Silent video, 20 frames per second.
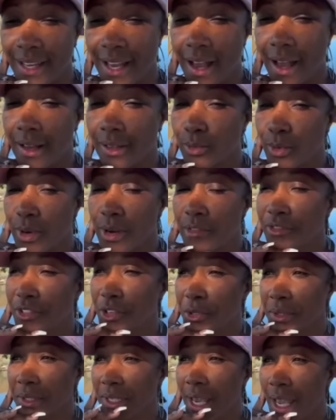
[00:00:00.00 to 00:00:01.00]
I was
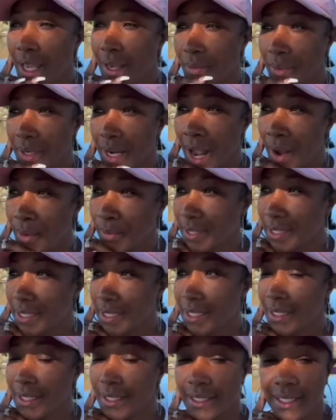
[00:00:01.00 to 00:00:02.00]
148 when I
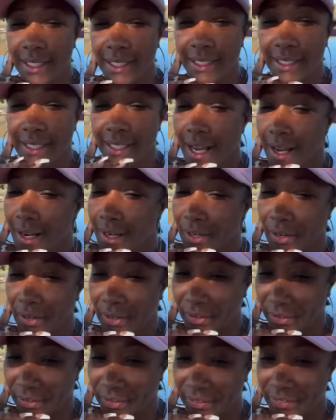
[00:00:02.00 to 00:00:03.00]
was a a young
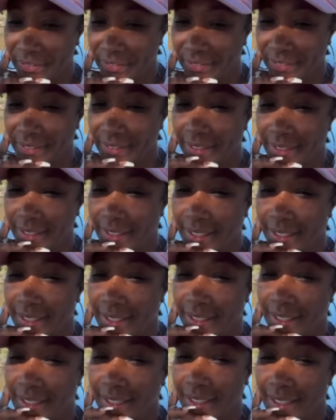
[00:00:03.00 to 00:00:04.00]
girl.
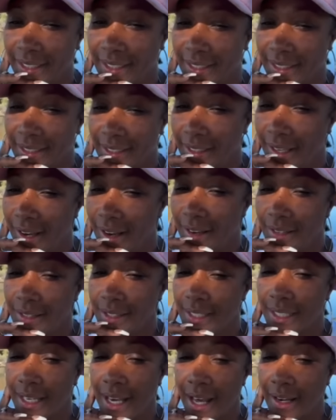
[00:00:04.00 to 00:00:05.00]
Y'all
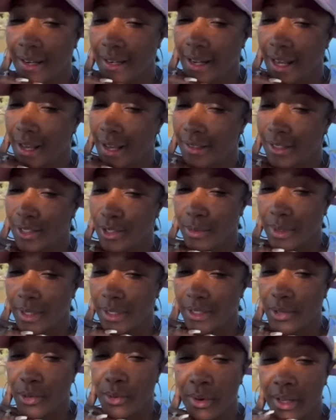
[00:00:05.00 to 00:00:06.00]
see, I didn't have too
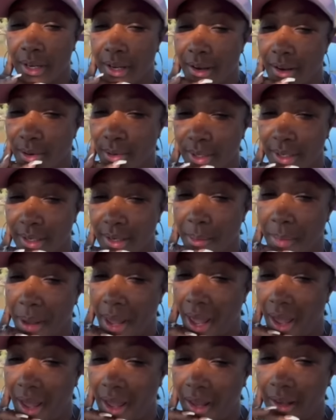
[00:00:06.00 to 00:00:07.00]
much going on in the
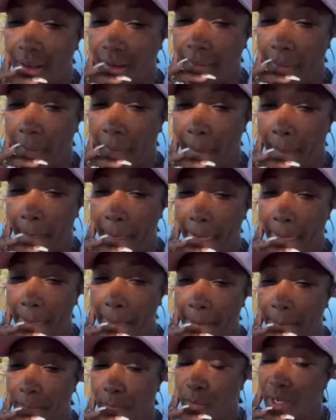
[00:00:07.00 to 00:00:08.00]
back.
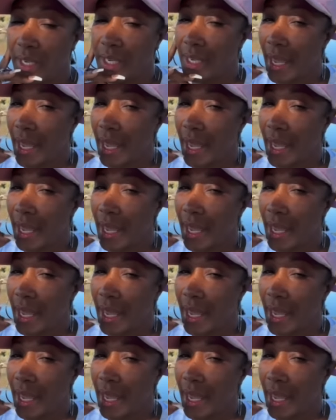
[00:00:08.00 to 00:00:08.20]
We